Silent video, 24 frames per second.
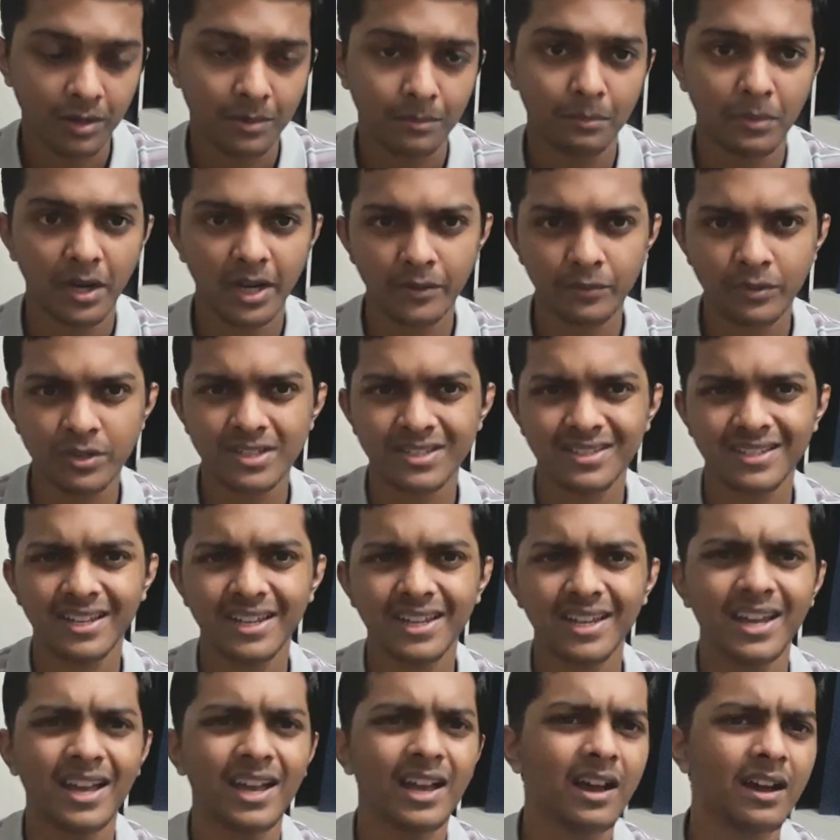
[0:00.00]
but I would say
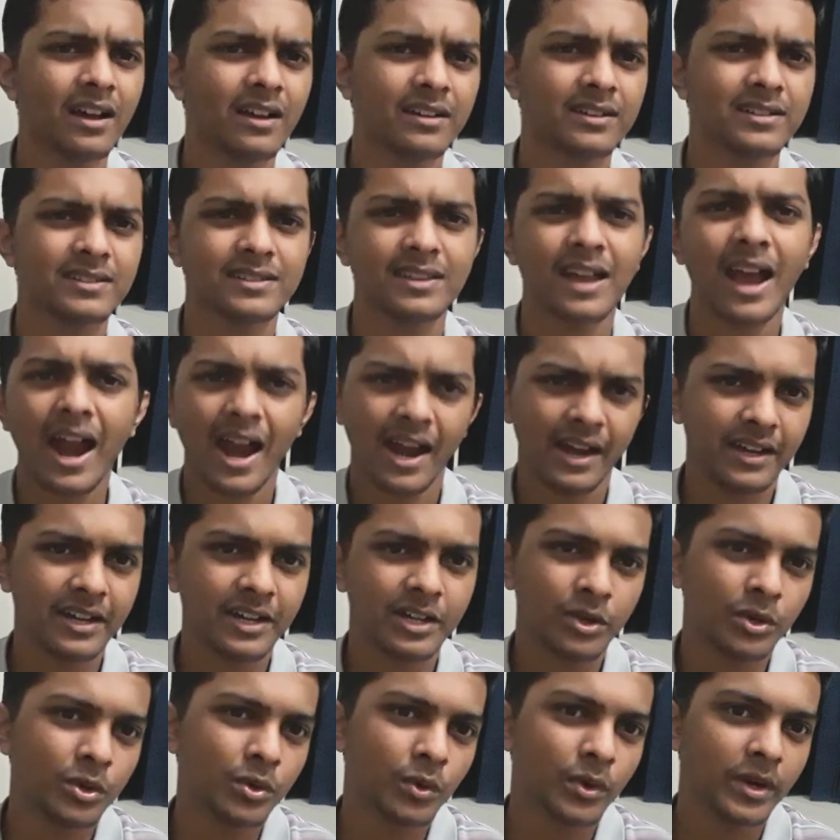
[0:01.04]
it's handy
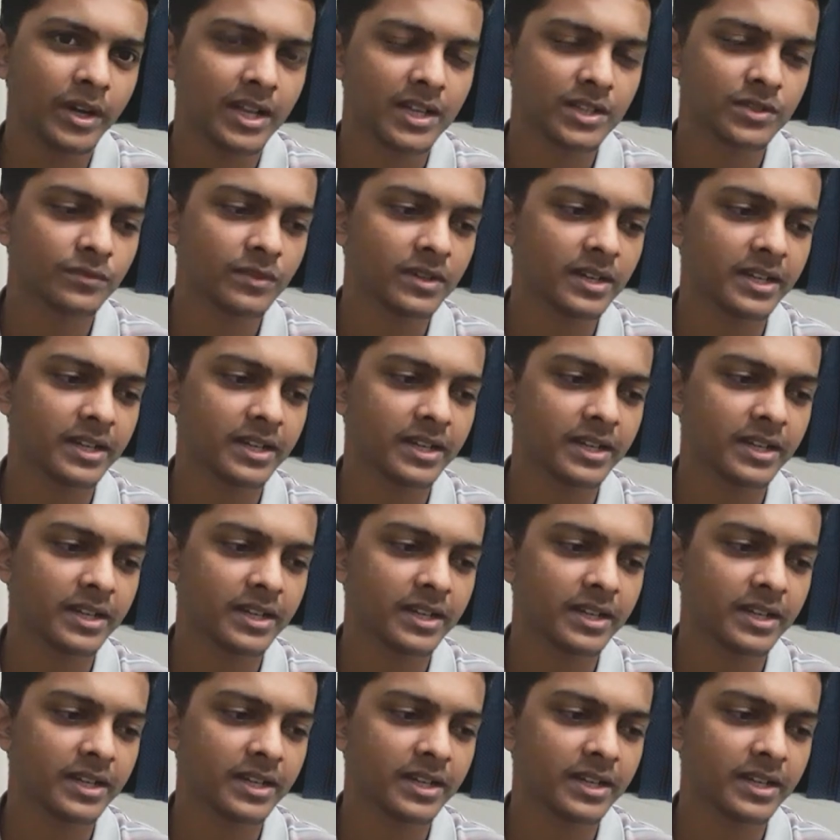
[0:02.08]
to do it as well,